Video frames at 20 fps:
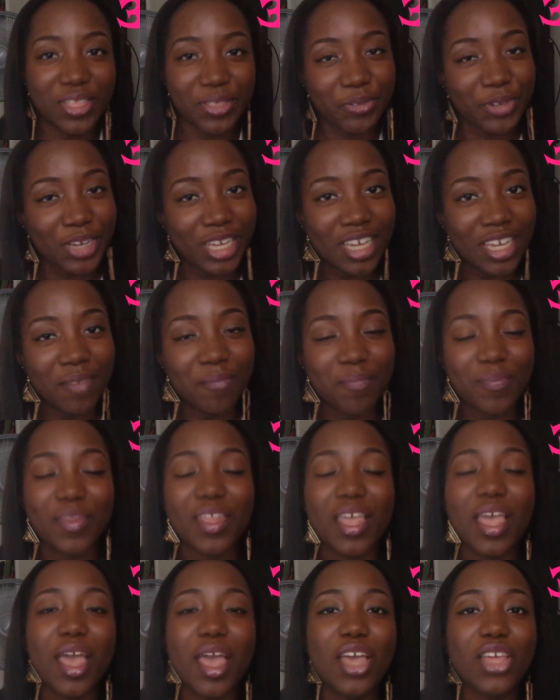3,
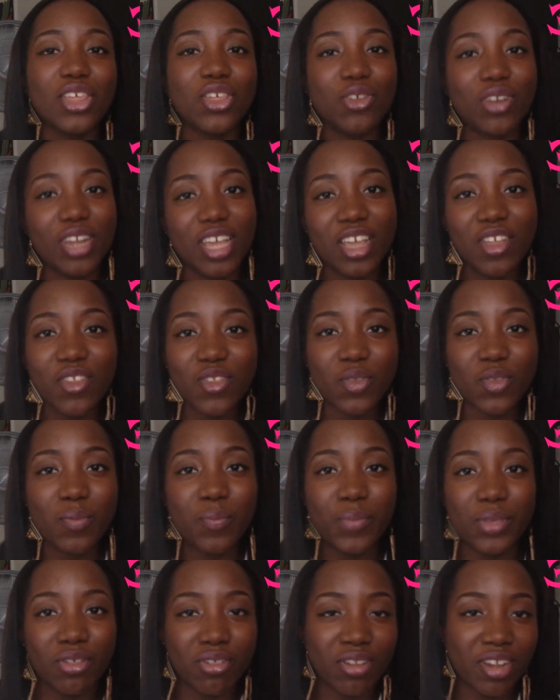you need to
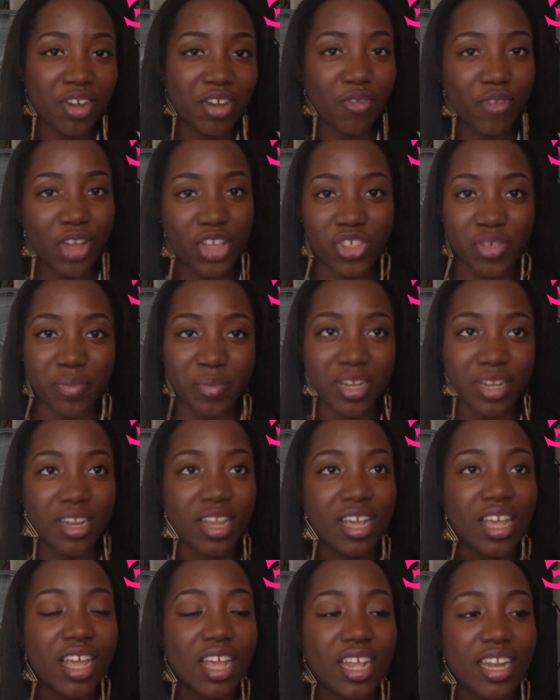build a regimen.
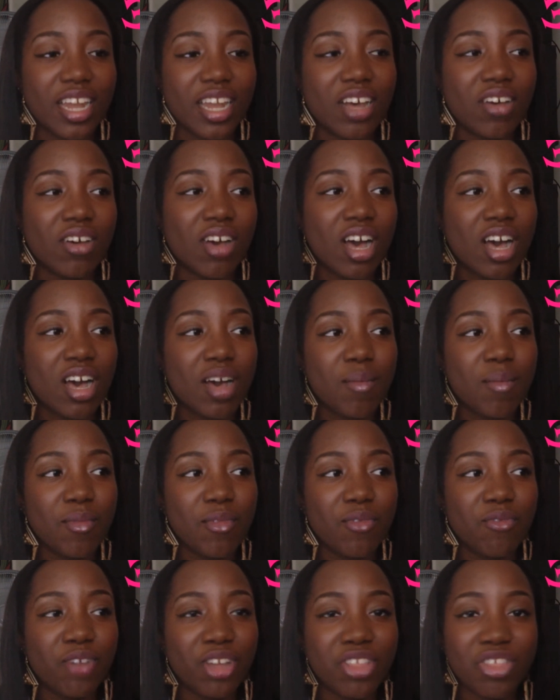Now,
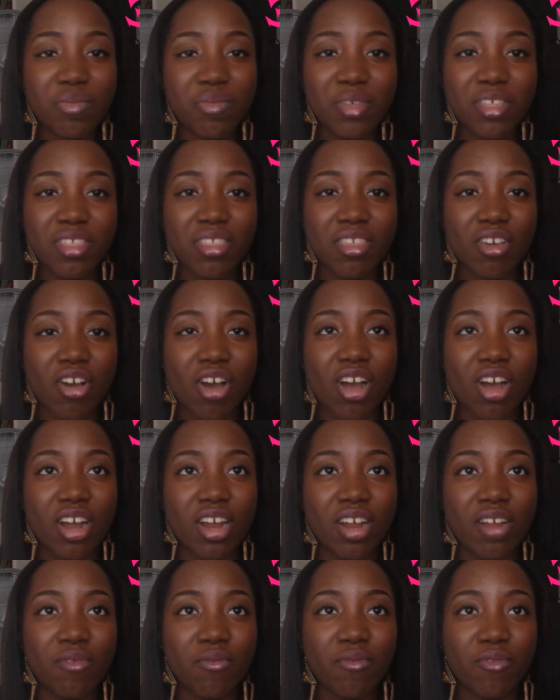regimens
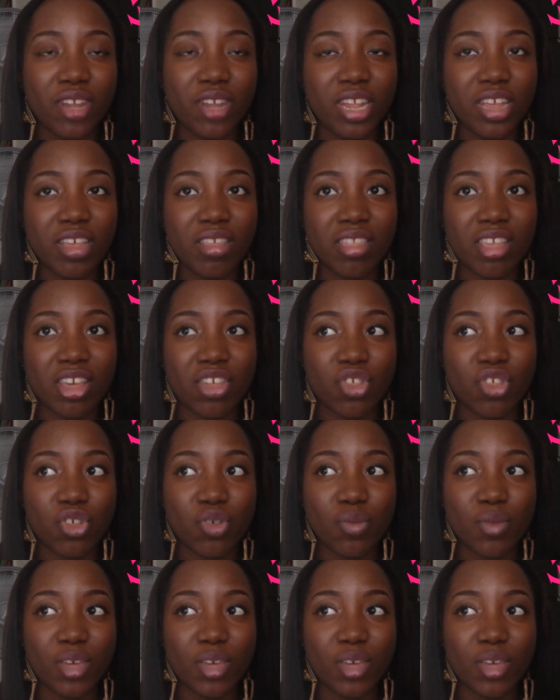are really essential